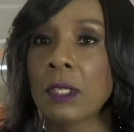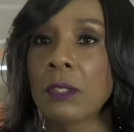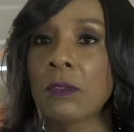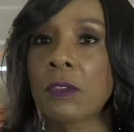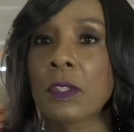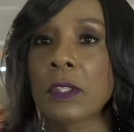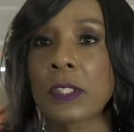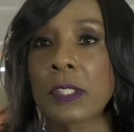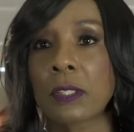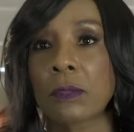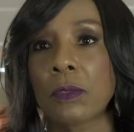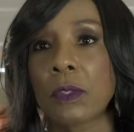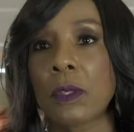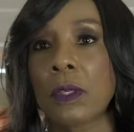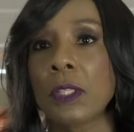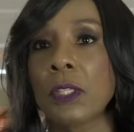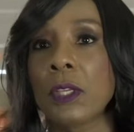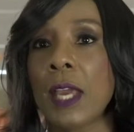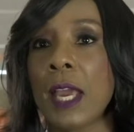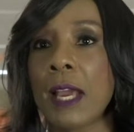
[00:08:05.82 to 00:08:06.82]
First of
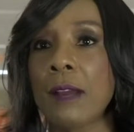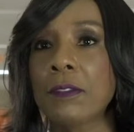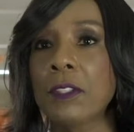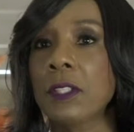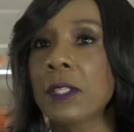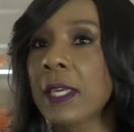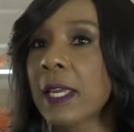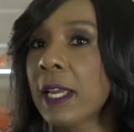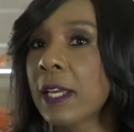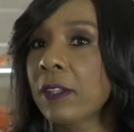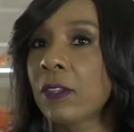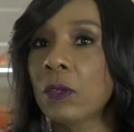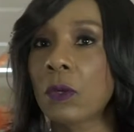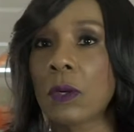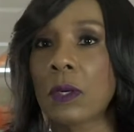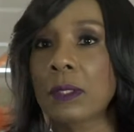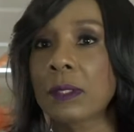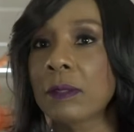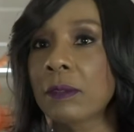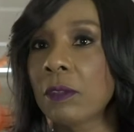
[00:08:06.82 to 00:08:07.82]
all, you have to gather
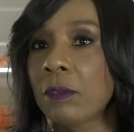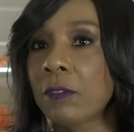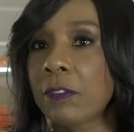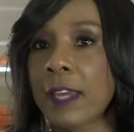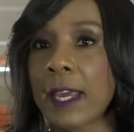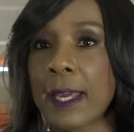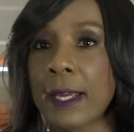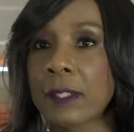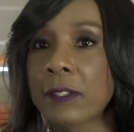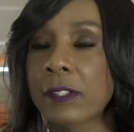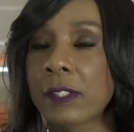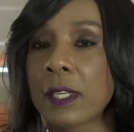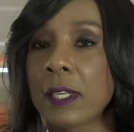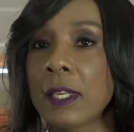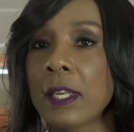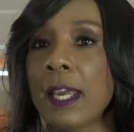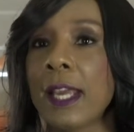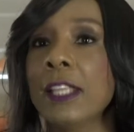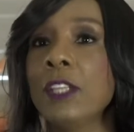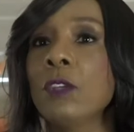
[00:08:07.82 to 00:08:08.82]
all of the facts,
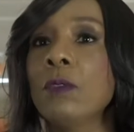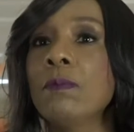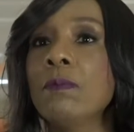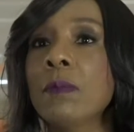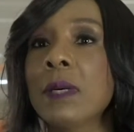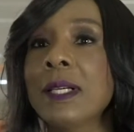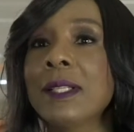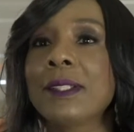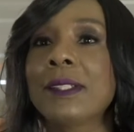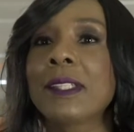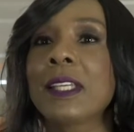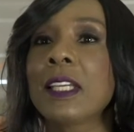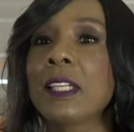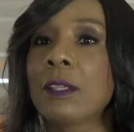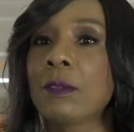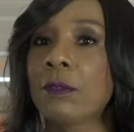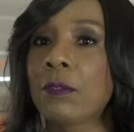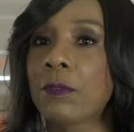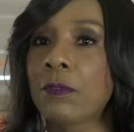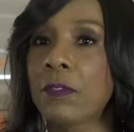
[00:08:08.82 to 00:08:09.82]
and you must get
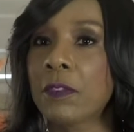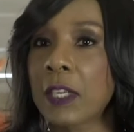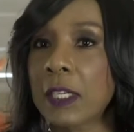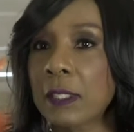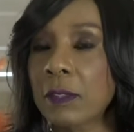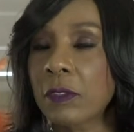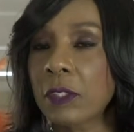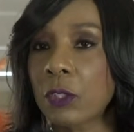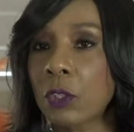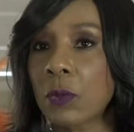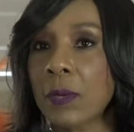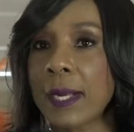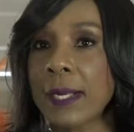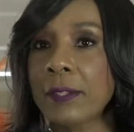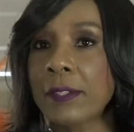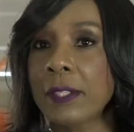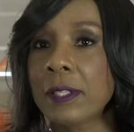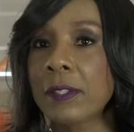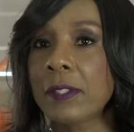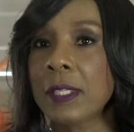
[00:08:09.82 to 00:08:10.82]
in front of the
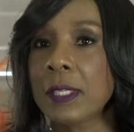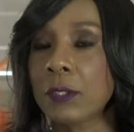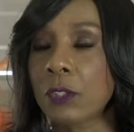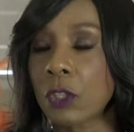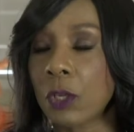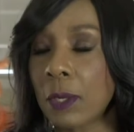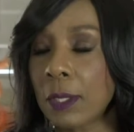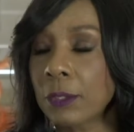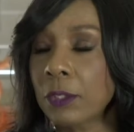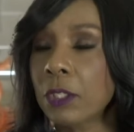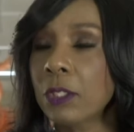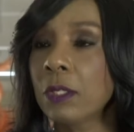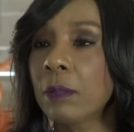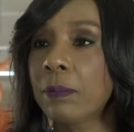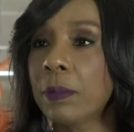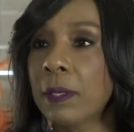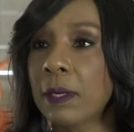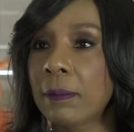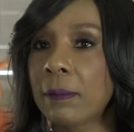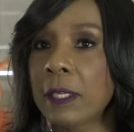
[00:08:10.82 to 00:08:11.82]
crisis and talk to the
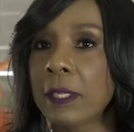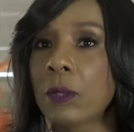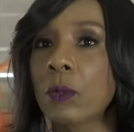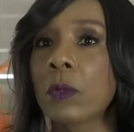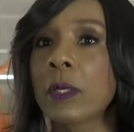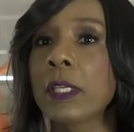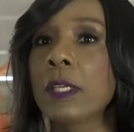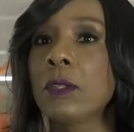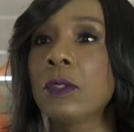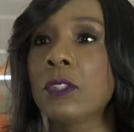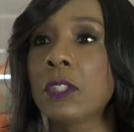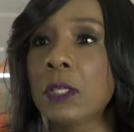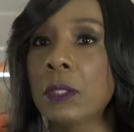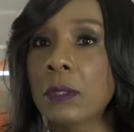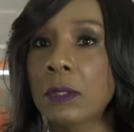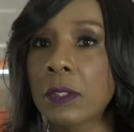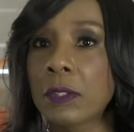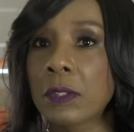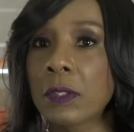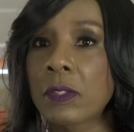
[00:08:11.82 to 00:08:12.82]
public or your
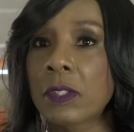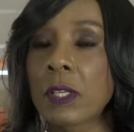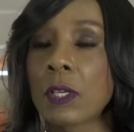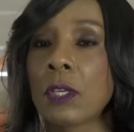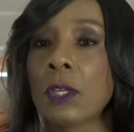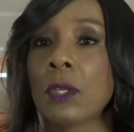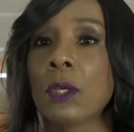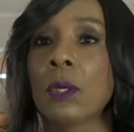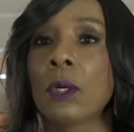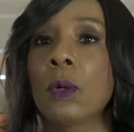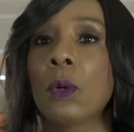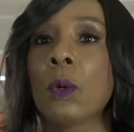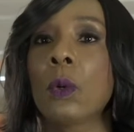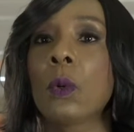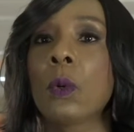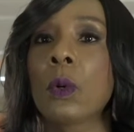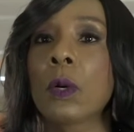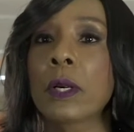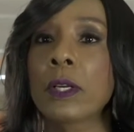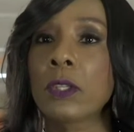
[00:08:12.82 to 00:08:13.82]
donors
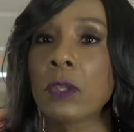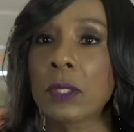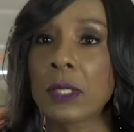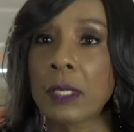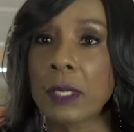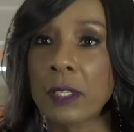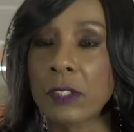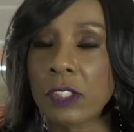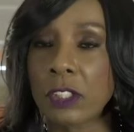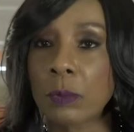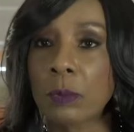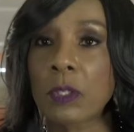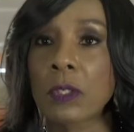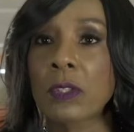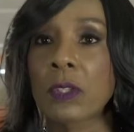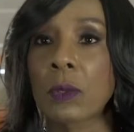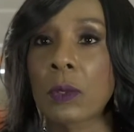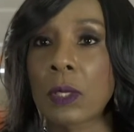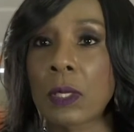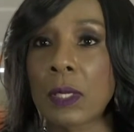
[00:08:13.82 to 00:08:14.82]
or your
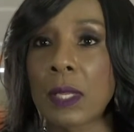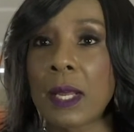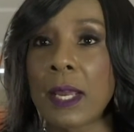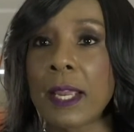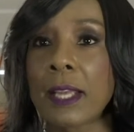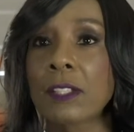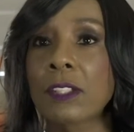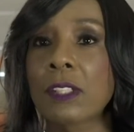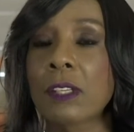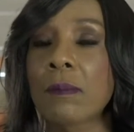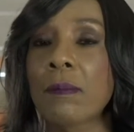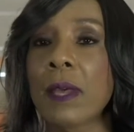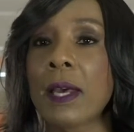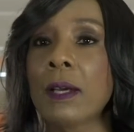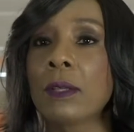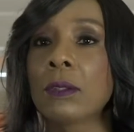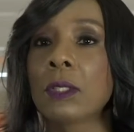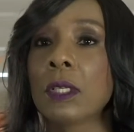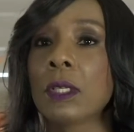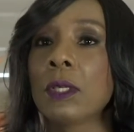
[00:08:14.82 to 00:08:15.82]
customers or clients
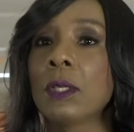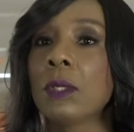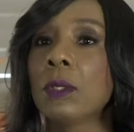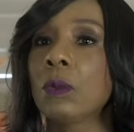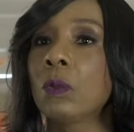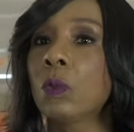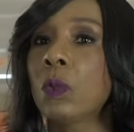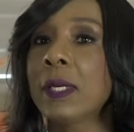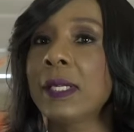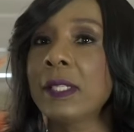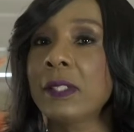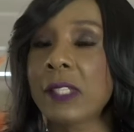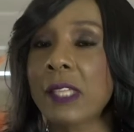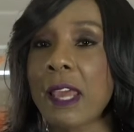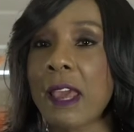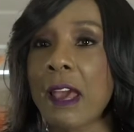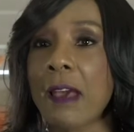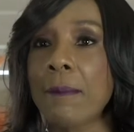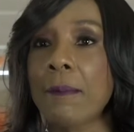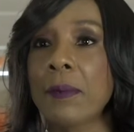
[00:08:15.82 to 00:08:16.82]
about what has
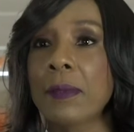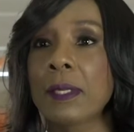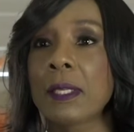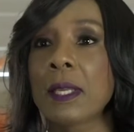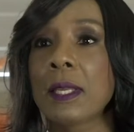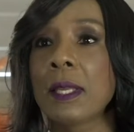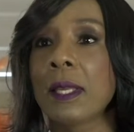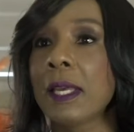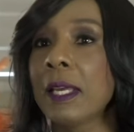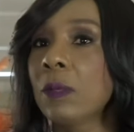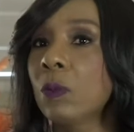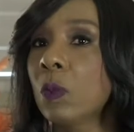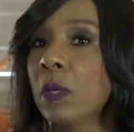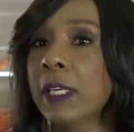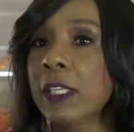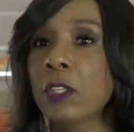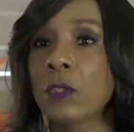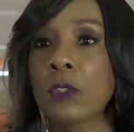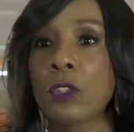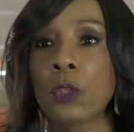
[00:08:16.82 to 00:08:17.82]
happened and
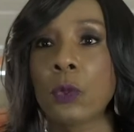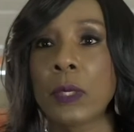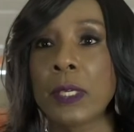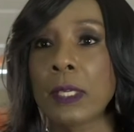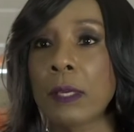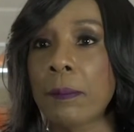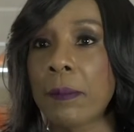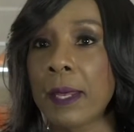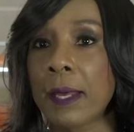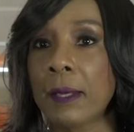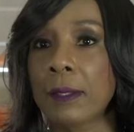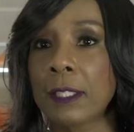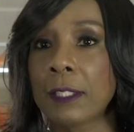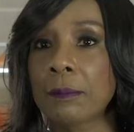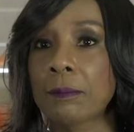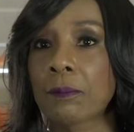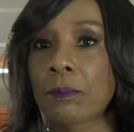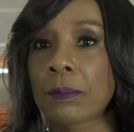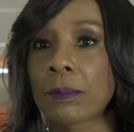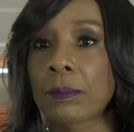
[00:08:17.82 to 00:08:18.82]
what you're doing about it.